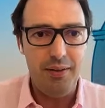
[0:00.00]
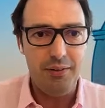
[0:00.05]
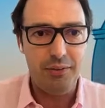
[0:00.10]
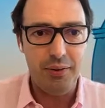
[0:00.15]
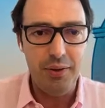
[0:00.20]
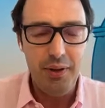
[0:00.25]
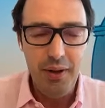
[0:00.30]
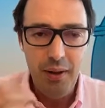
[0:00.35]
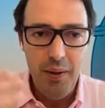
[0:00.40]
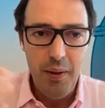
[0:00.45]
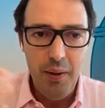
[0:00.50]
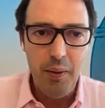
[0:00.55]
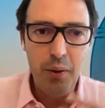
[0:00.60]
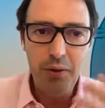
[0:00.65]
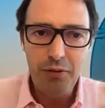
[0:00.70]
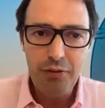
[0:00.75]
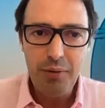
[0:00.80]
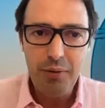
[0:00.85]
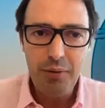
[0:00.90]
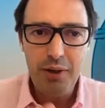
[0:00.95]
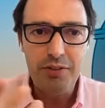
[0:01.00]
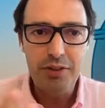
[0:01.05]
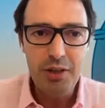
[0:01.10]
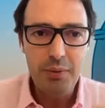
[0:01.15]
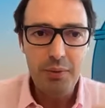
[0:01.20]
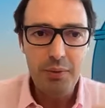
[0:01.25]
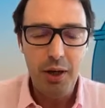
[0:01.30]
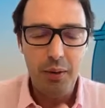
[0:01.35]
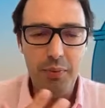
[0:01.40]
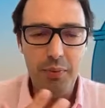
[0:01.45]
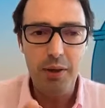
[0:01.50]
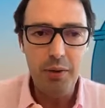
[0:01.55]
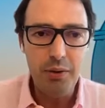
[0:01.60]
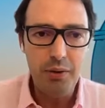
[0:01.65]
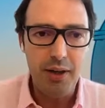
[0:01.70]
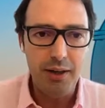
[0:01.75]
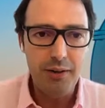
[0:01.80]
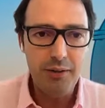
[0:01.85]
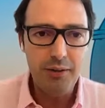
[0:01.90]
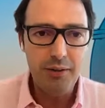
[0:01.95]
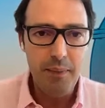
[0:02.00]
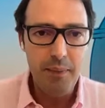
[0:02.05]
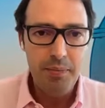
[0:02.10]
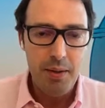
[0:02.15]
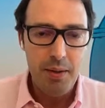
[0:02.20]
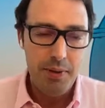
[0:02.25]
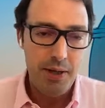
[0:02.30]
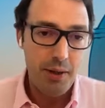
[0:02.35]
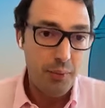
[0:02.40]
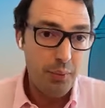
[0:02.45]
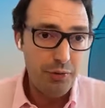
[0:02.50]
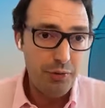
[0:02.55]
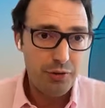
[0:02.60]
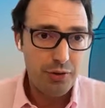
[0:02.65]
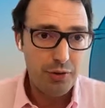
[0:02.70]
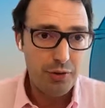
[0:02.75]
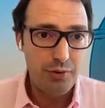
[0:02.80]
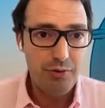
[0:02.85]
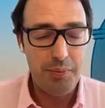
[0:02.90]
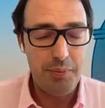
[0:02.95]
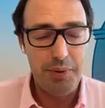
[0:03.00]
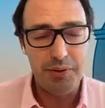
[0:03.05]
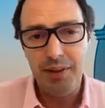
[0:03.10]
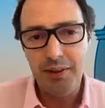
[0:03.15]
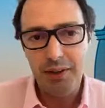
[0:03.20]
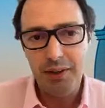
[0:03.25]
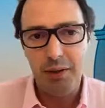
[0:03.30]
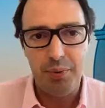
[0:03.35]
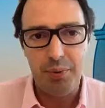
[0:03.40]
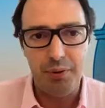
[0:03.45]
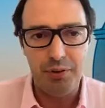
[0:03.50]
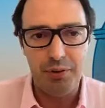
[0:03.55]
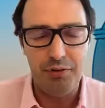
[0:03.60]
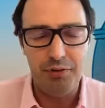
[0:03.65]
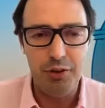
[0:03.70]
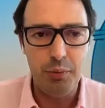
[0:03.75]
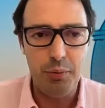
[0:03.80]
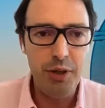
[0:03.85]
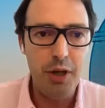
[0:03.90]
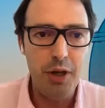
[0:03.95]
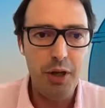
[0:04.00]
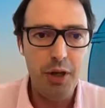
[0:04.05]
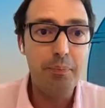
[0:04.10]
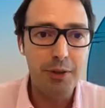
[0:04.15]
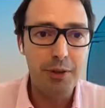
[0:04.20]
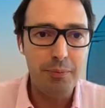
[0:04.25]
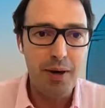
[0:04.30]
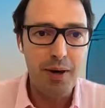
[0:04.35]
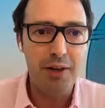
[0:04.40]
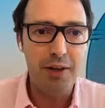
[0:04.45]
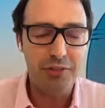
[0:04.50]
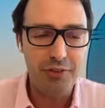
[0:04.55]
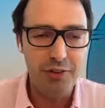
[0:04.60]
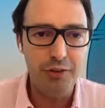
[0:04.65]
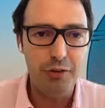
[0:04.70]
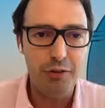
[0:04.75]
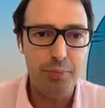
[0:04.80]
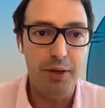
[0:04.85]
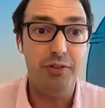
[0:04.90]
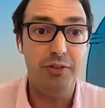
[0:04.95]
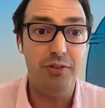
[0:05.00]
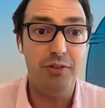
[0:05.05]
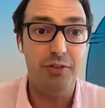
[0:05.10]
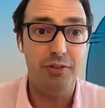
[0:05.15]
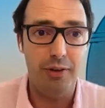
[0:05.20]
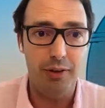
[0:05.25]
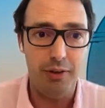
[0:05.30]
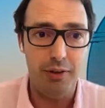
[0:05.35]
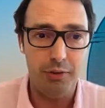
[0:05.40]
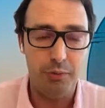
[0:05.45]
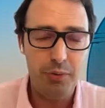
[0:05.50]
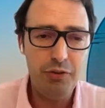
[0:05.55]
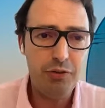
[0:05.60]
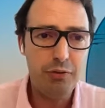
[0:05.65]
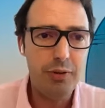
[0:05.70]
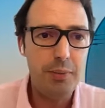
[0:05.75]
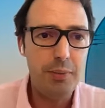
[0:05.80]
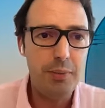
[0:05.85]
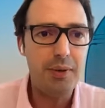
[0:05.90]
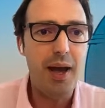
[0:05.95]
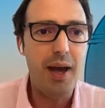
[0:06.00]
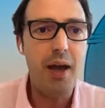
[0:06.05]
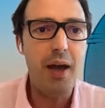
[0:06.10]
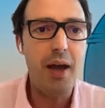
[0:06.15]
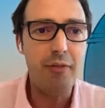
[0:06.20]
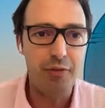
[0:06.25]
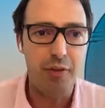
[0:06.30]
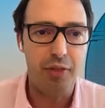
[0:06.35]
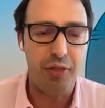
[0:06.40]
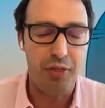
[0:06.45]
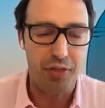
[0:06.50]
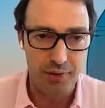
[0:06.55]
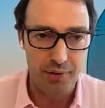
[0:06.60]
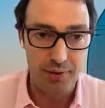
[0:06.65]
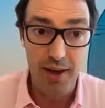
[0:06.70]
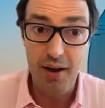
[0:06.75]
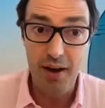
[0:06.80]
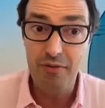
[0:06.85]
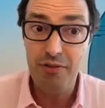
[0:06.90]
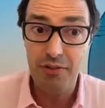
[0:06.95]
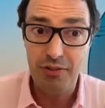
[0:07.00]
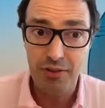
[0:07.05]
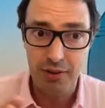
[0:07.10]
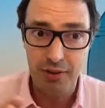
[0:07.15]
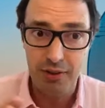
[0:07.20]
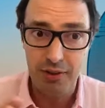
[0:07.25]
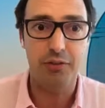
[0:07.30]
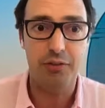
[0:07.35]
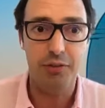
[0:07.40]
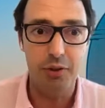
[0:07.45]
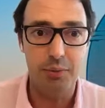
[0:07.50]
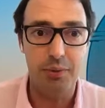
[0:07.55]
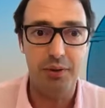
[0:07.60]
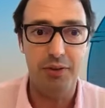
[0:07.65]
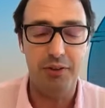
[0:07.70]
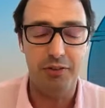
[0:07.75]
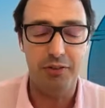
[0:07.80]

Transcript: So a lot of criteria we look at, but then also from a technical point of view, we optimize these spaces a lot. We stripped everything. Everything is new in